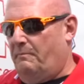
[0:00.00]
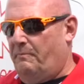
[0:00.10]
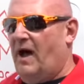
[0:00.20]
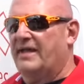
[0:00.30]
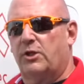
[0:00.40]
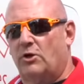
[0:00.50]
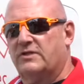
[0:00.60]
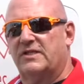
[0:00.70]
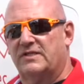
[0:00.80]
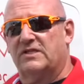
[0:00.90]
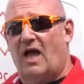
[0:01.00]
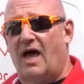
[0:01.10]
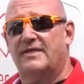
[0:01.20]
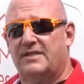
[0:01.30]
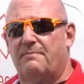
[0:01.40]
By looks and
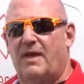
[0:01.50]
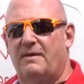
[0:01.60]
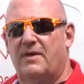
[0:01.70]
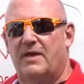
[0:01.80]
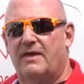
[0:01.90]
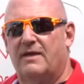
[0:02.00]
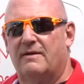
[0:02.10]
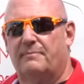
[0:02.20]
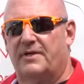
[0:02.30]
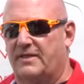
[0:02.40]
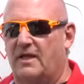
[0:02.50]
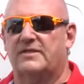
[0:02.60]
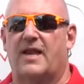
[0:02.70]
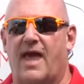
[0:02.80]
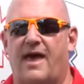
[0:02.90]
size it may be, but it
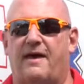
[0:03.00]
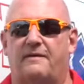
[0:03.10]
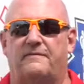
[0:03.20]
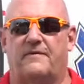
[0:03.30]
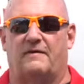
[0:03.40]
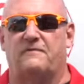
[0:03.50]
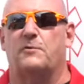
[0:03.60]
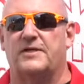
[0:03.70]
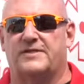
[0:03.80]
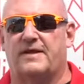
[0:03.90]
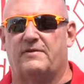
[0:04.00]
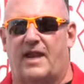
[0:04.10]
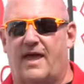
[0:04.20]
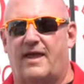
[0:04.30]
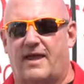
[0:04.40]
doesn't have a
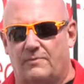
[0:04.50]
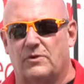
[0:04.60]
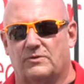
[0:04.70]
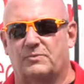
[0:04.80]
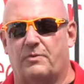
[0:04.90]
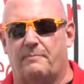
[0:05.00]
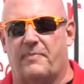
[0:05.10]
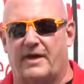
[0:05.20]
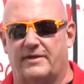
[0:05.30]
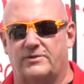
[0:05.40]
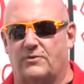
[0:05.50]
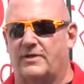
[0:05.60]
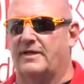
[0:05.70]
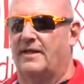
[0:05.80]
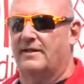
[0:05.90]
47A ambulance prep package on
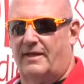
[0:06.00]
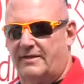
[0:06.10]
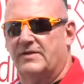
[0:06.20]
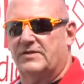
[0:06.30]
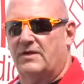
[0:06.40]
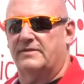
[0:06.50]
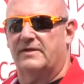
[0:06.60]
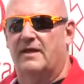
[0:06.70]
it like this does.